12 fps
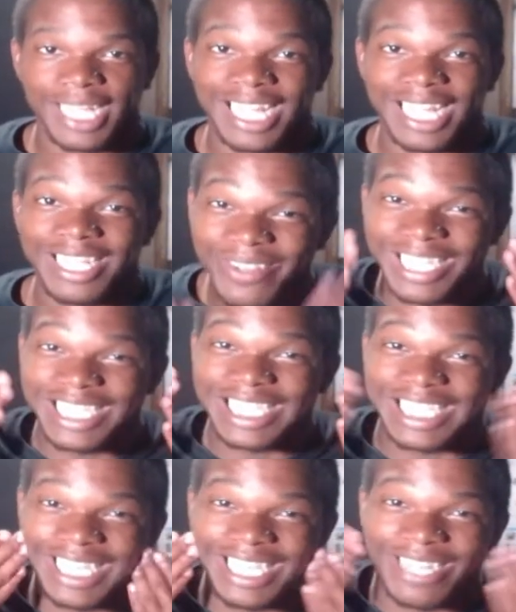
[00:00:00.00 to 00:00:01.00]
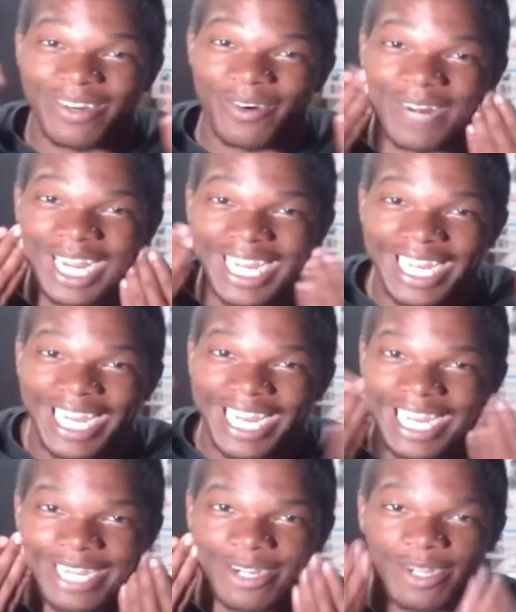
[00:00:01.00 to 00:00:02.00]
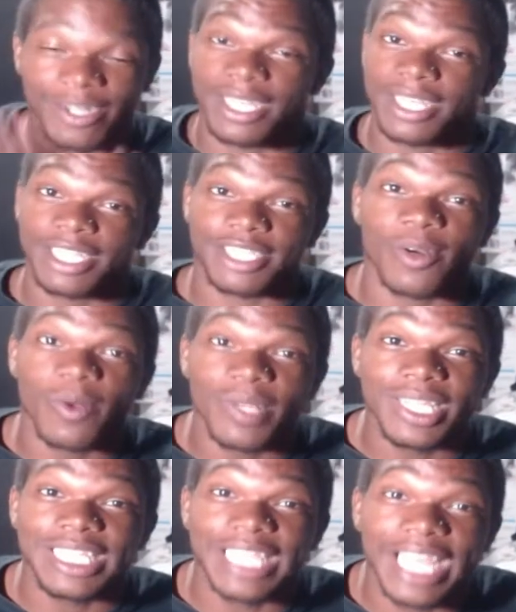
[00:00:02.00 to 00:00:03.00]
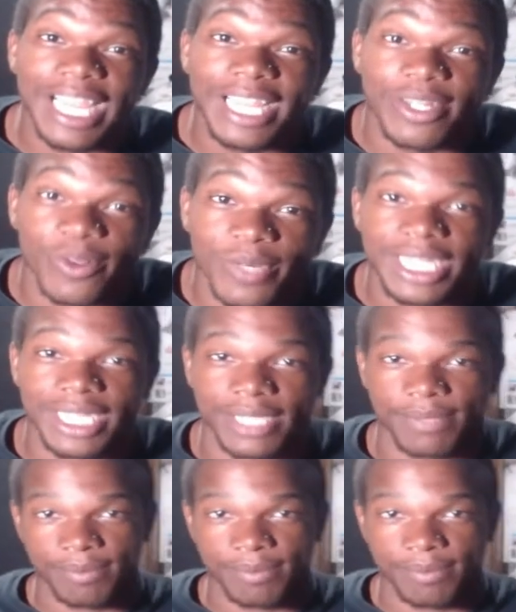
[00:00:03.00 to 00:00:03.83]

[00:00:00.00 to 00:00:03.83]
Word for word: You can see it right here. It's only day three.